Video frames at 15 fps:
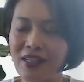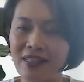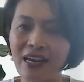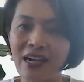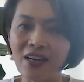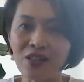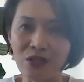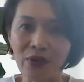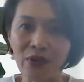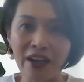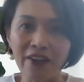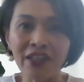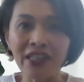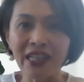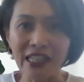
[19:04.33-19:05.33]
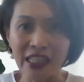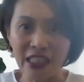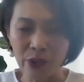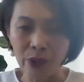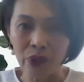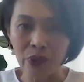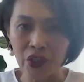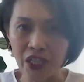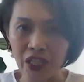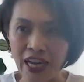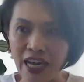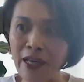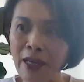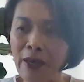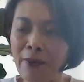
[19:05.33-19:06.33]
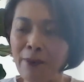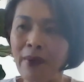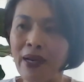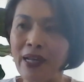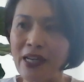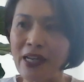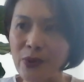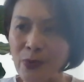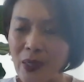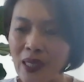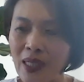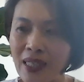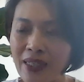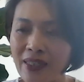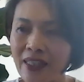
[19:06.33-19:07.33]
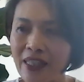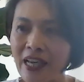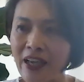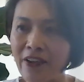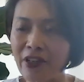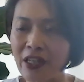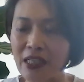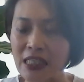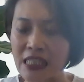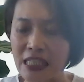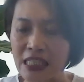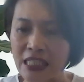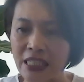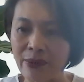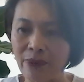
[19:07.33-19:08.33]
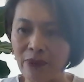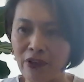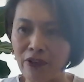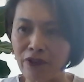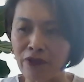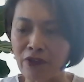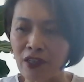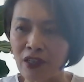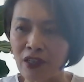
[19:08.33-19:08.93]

Yeah, so having that equal share, but as well, I think having a team of